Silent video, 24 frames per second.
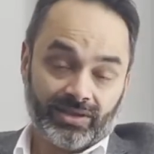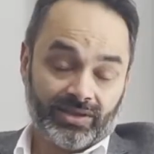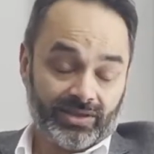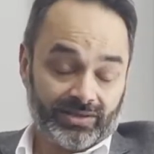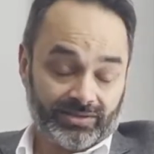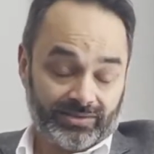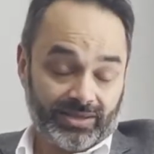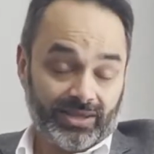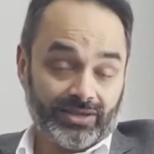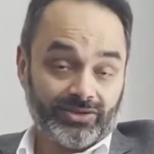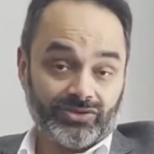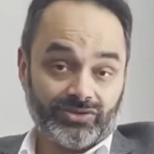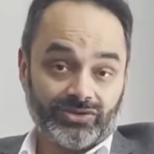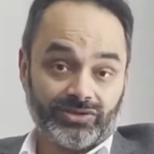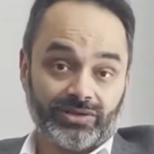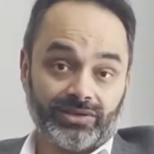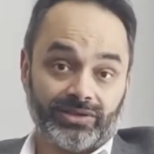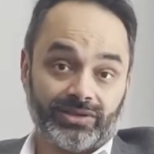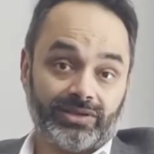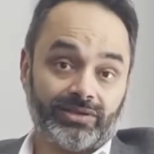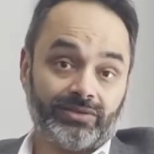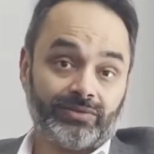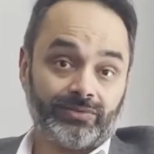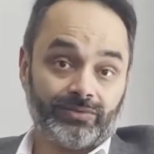
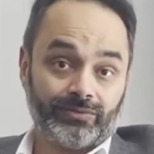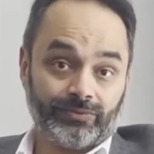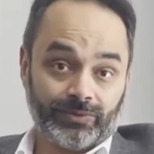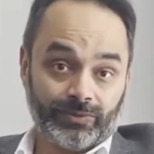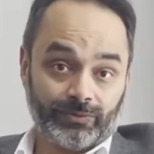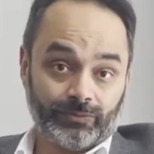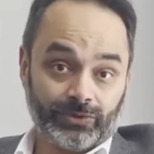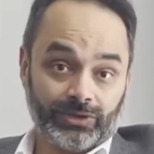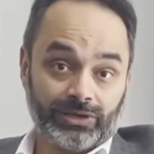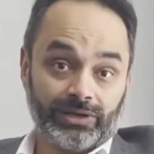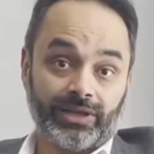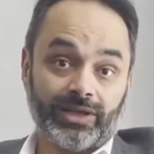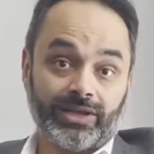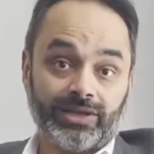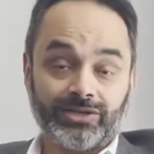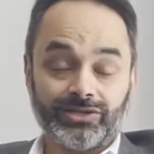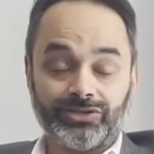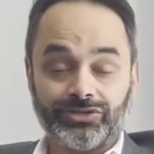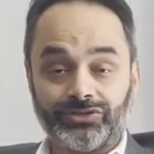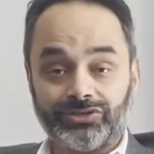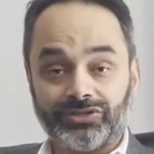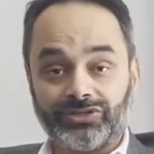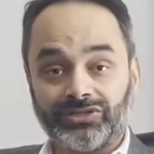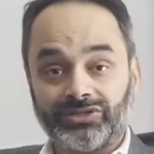Essentially, we would
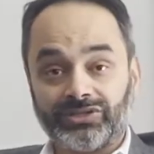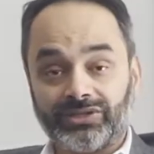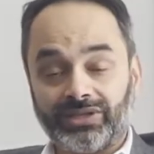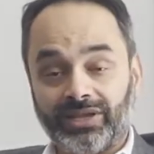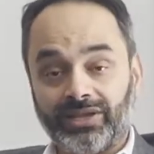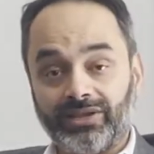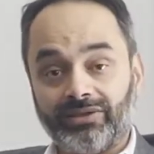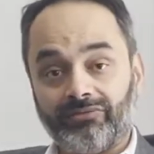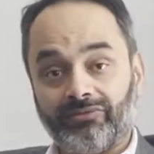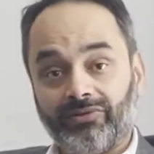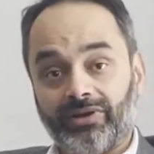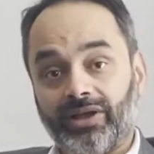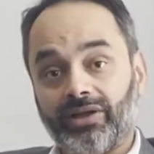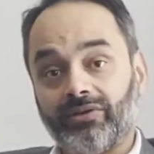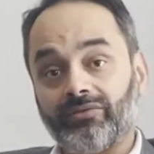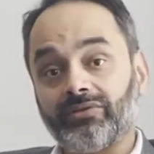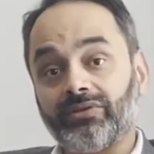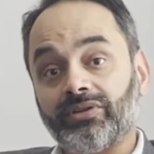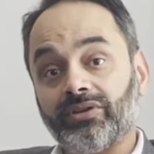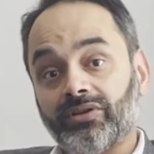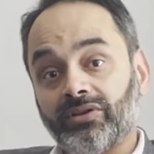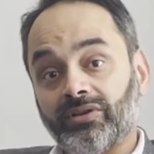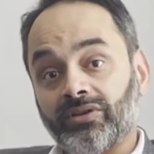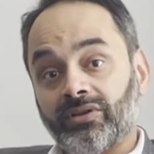like to think
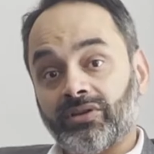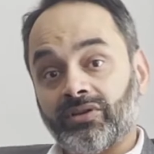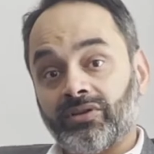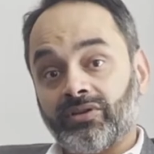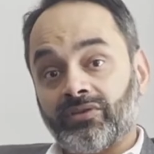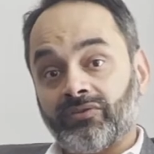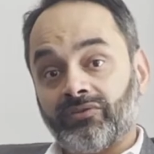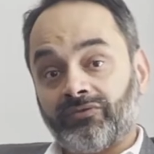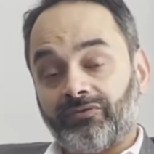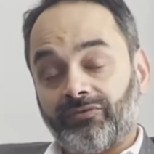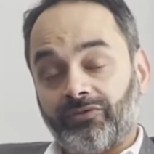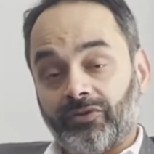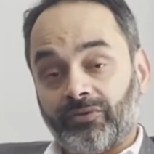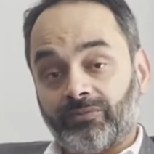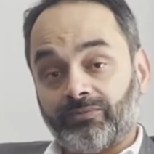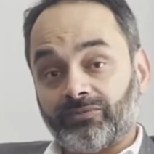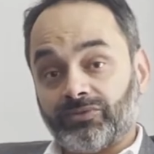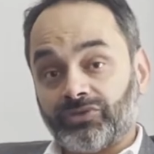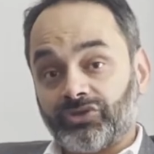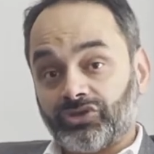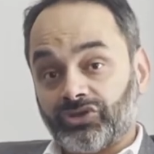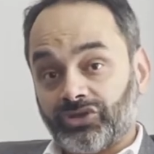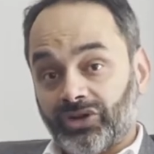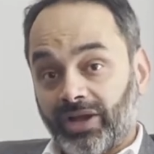around
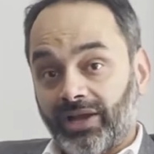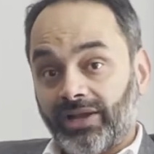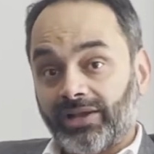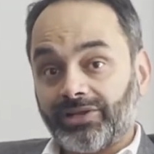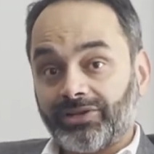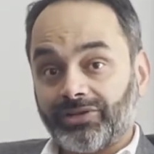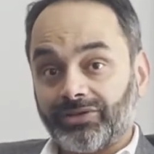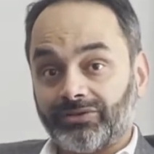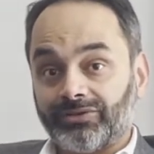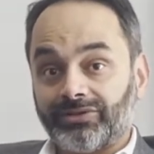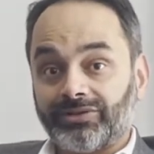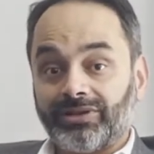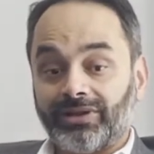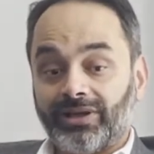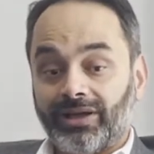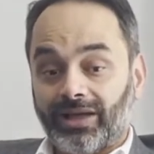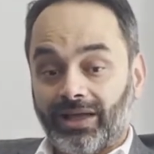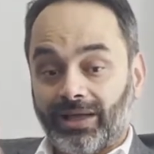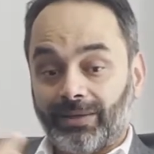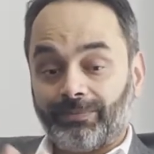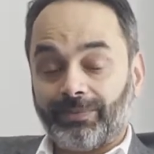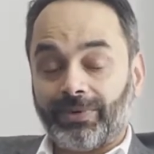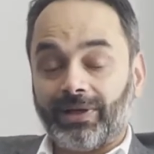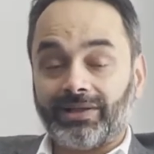from childhood
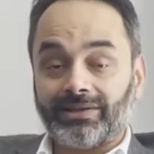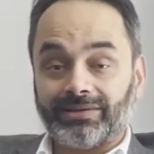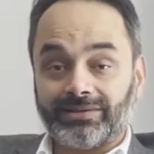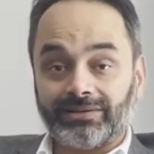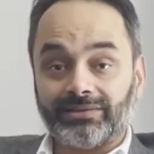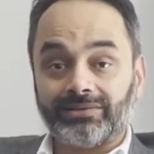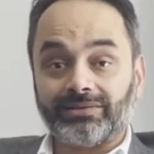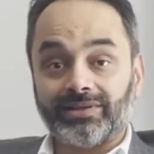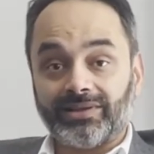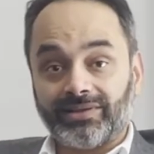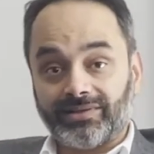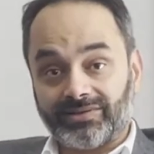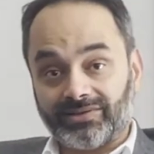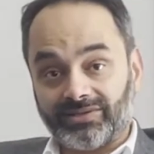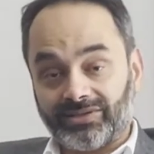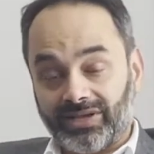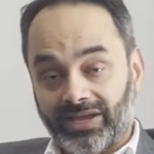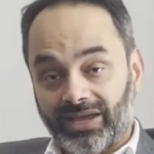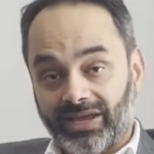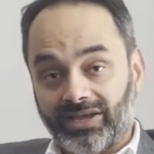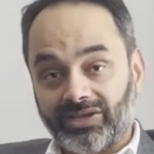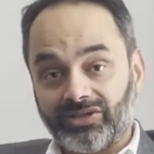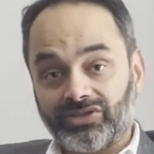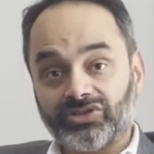up until this
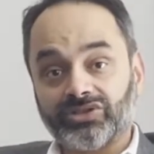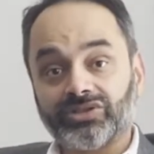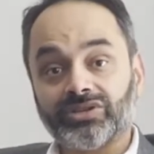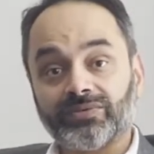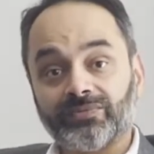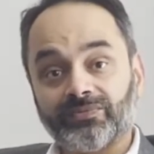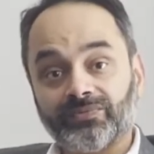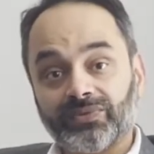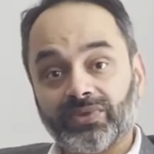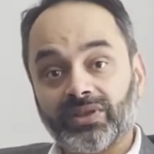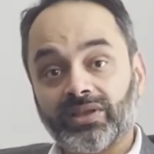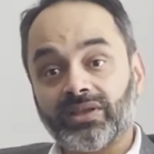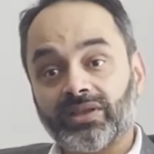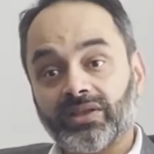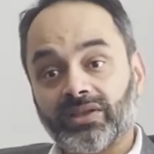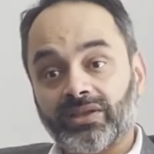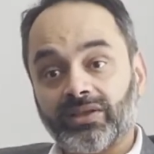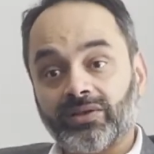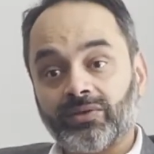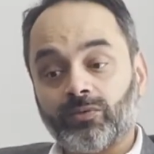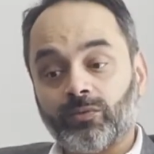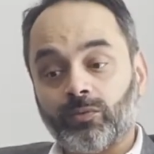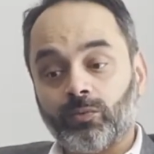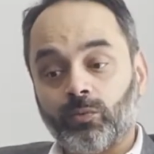stage,
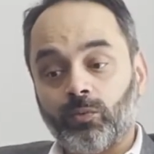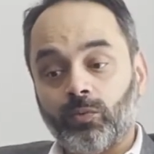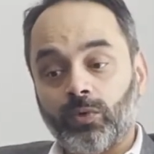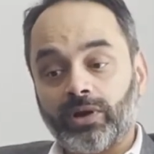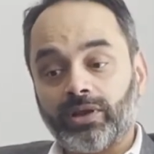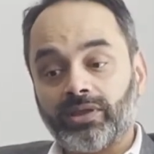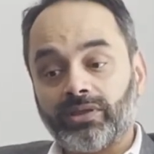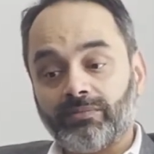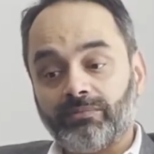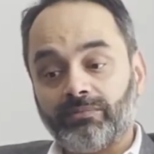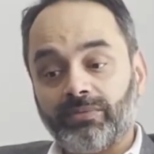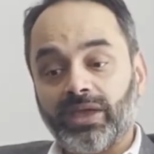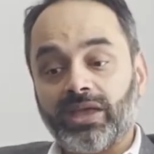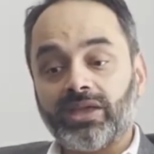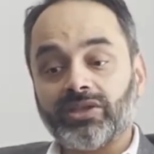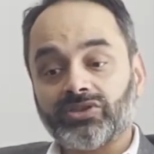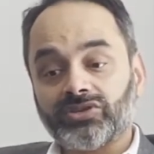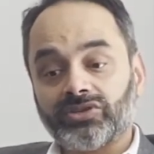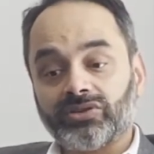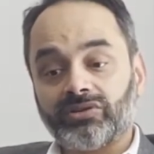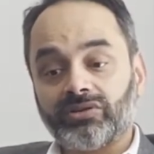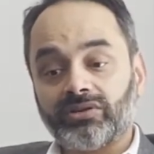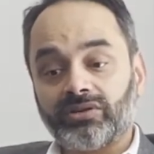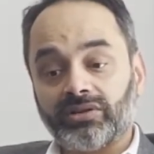what are the
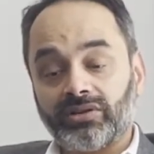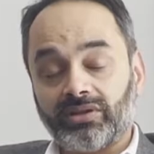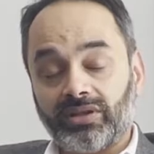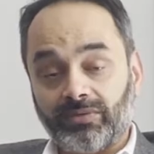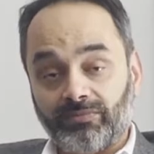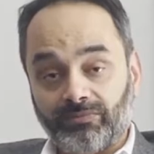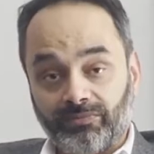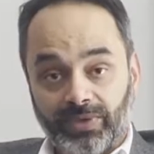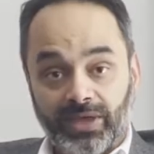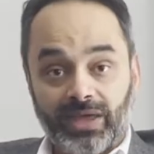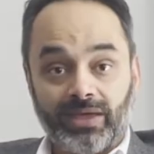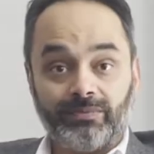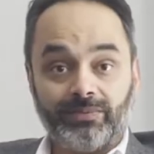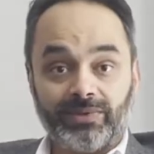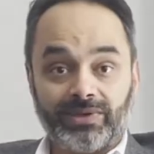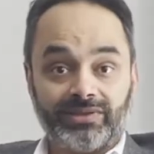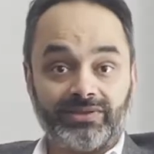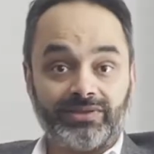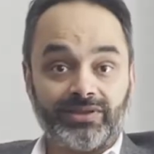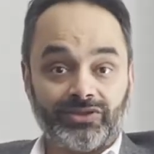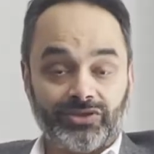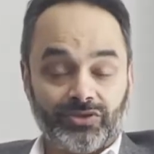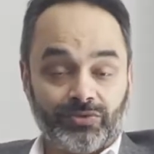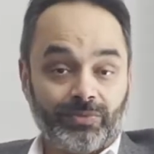major
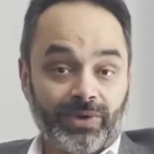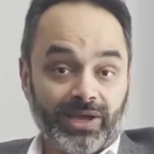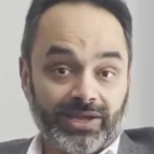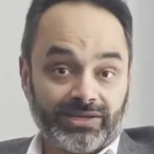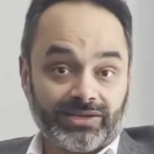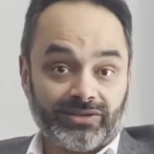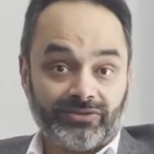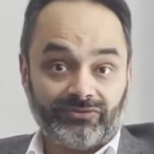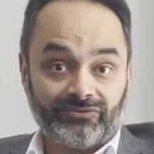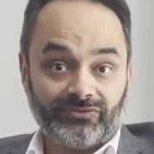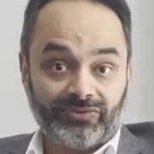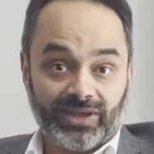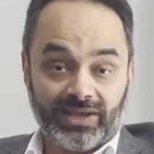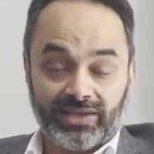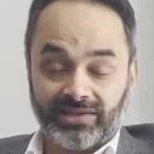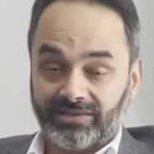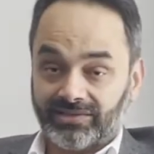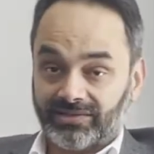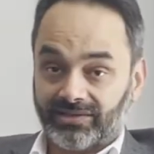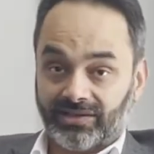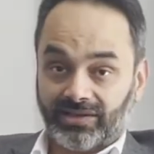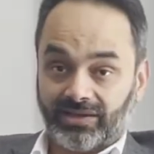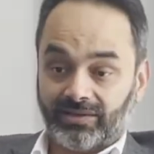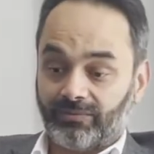impairments that you might have
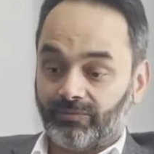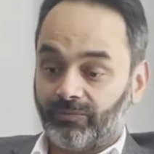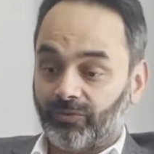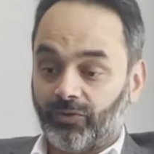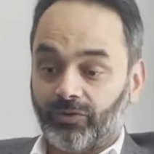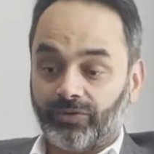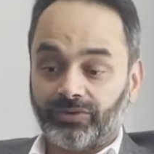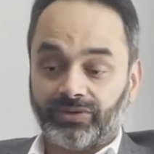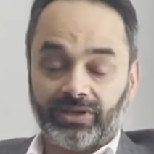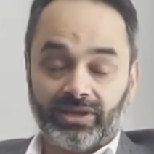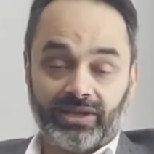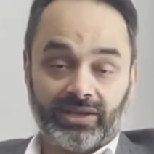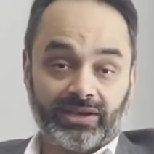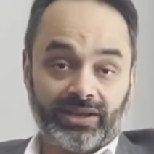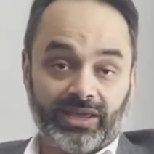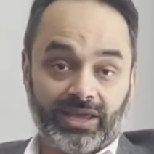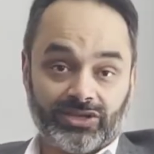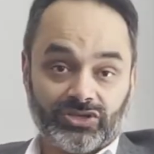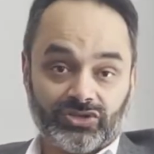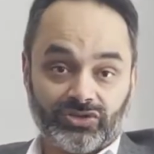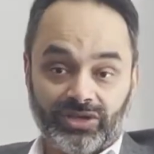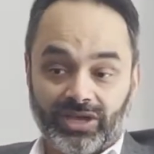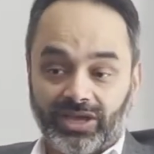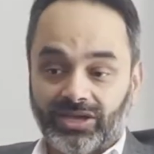faced both in
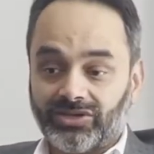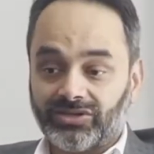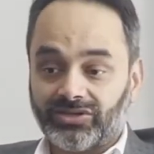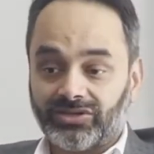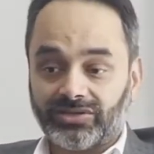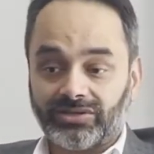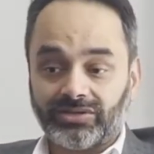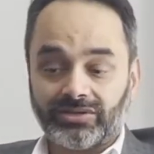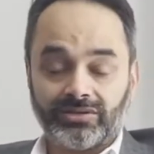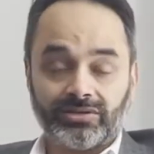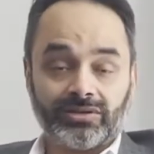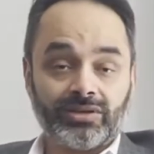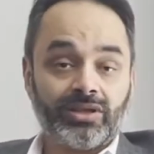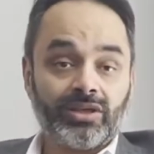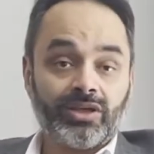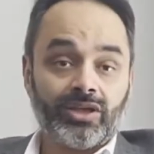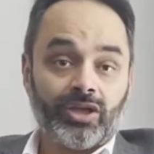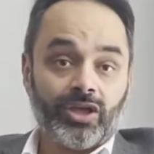education,